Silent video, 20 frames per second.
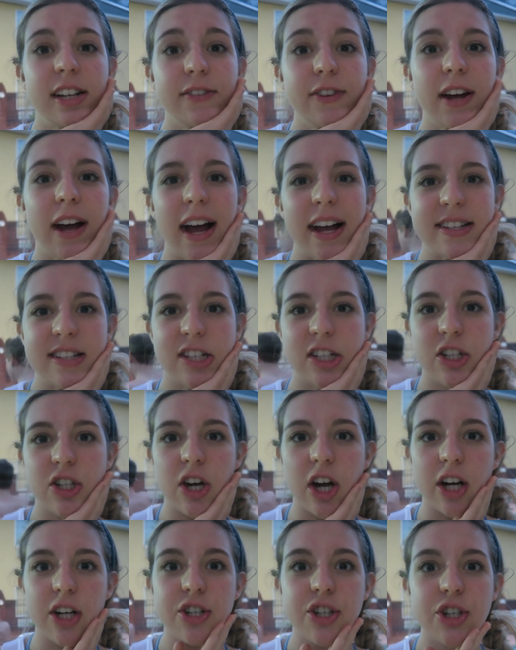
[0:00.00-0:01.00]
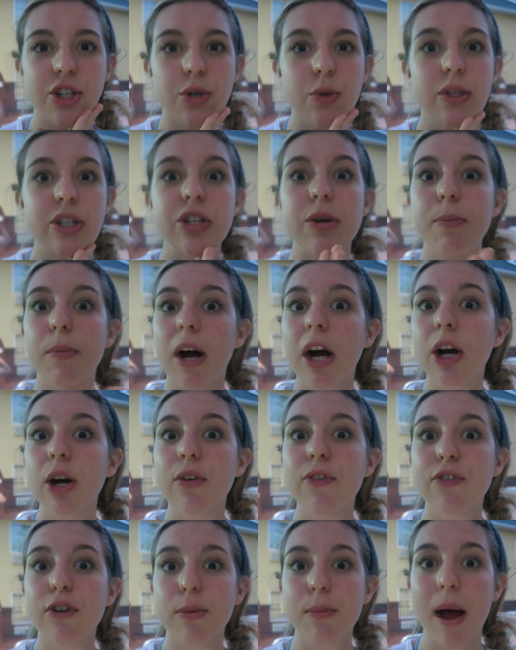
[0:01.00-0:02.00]
I love you guys, and I'll talk to you
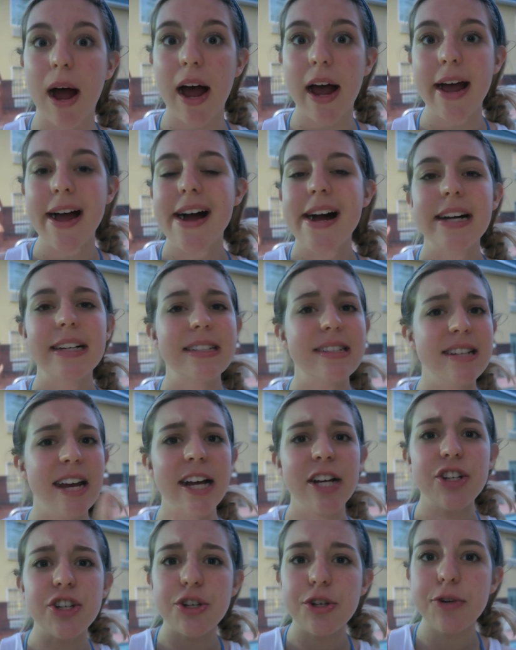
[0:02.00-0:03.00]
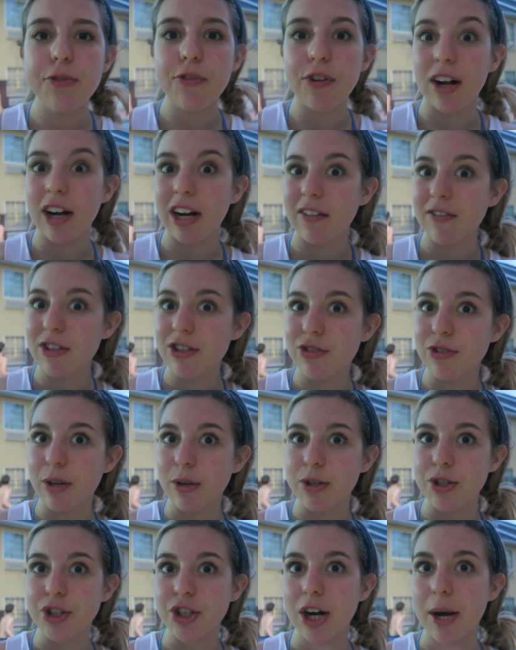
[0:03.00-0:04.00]
tomorrow for my day two vlog of this
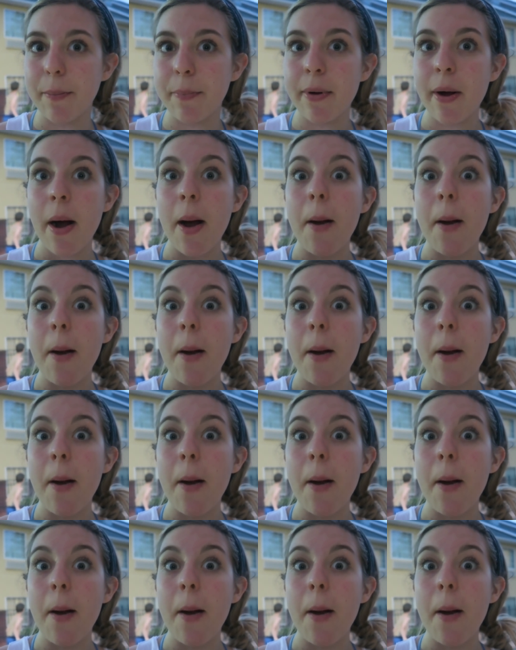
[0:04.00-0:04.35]
road trip.